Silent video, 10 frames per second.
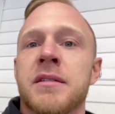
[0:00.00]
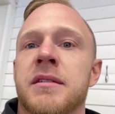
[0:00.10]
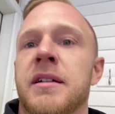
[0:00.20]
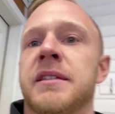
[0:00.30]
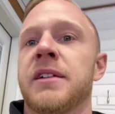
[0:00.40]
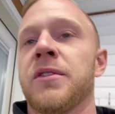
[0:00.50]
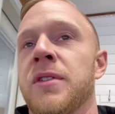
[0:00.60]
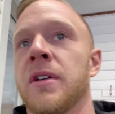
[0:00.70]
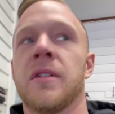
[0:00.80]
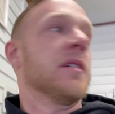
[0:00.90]
until
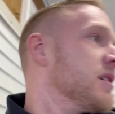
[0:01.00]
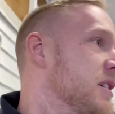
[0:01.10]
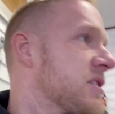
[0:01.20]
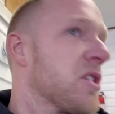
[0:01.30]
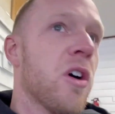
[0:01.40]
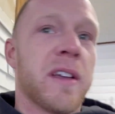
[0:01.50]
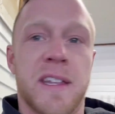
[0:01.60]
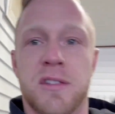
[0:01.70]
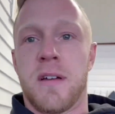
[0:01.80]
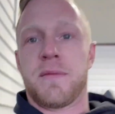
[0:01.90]
the salt
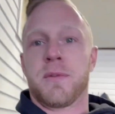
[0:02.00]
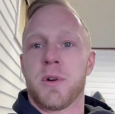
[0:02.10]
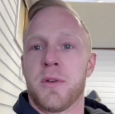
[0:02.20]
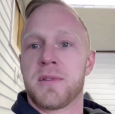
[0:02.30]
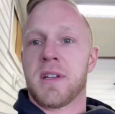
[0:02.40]
gets off the roads.